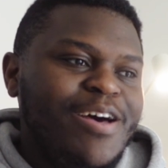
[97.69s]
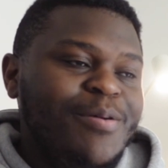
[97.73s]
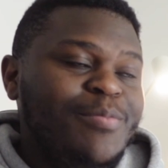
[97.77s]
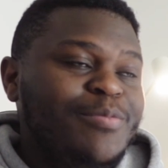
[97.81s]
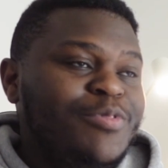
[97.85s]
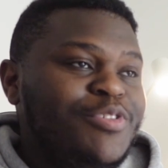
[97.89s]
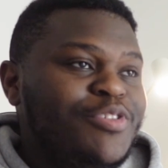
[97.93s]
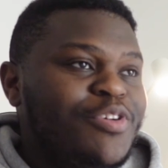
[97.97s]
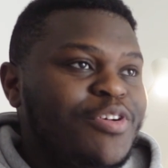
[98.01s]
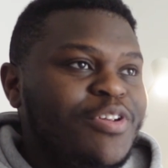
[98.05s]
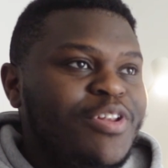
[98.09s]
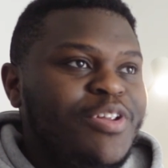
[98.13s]

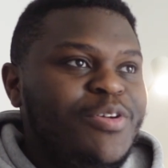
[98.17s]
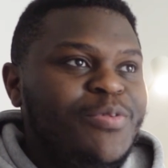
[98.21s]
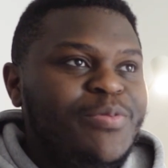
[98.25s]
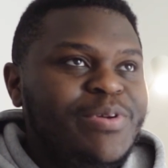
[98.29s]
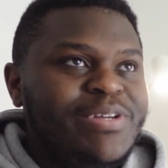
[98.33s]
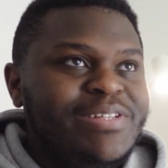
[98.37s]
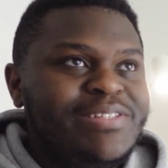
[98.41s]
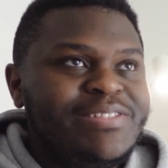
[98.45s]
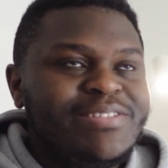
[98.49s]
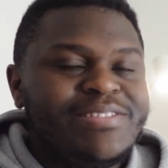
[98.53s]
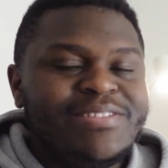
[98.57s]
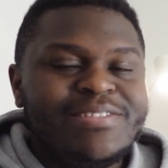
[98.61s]
John
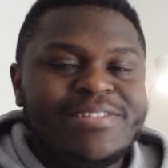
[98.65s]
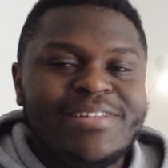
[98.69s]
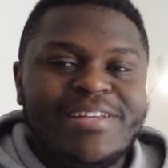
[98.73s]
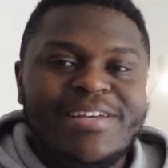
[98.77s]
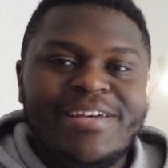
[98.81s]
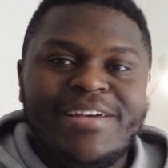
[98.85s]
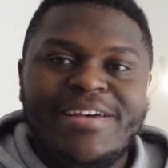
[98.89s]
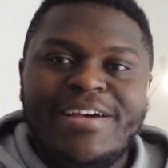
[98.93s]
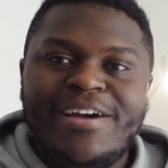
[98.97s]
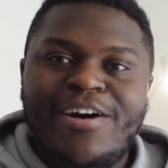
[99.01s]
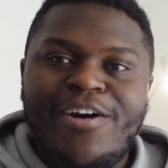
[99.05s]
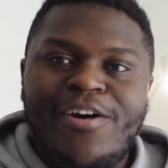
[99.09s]
Lewis,
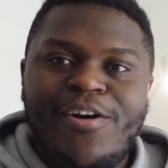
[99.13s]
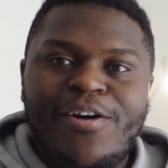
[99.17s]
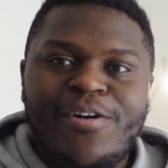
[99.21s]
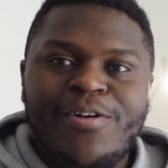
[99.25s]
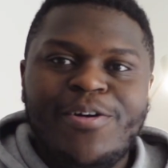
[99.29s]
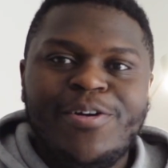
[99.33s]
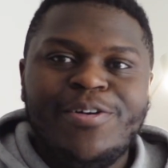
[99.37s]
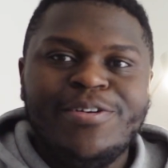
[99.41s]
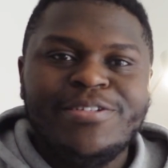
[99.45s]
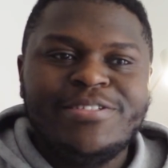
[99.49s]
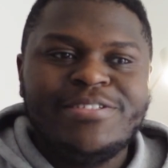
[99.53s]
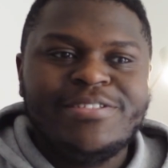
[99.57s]

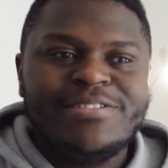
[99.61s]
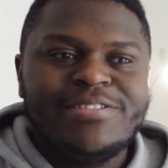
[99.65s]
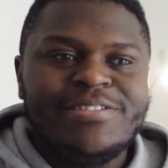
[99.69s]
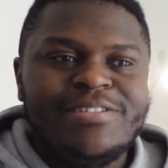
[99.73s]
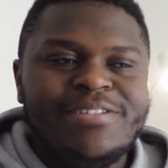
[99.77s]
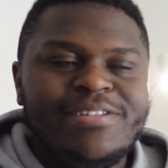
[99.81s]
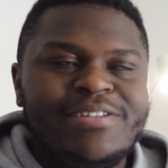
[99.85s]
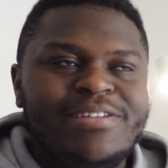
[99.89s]
Argos.